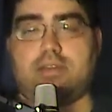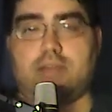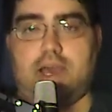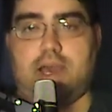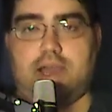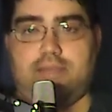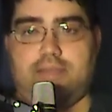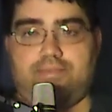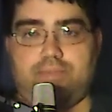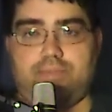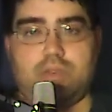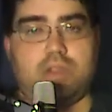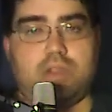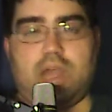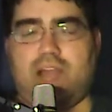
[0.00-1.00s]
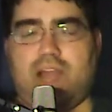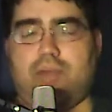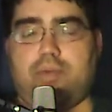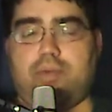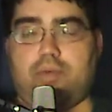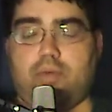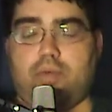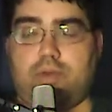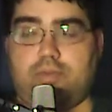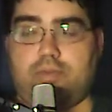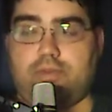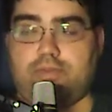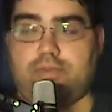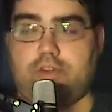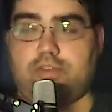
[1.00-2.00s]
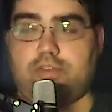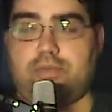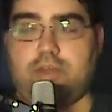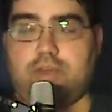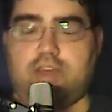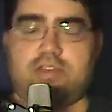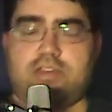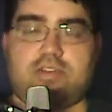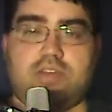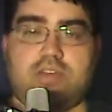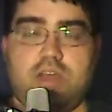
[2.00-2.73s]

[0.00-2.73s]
I I remember I went up to a friend's place